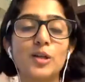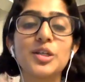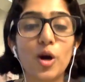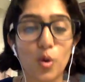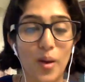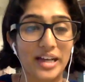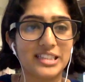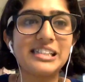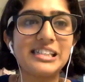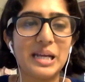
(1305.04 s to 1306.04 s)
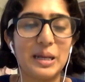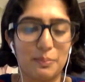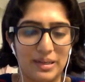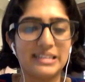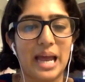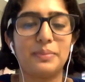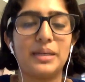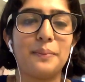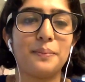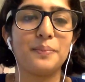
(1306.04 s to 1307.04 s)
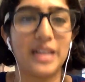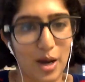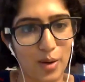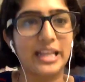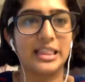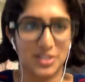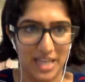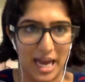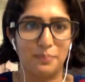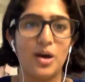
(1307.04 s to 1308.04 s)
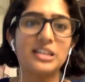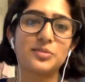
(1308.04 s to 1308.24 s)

your questions, please type them down in the chat box.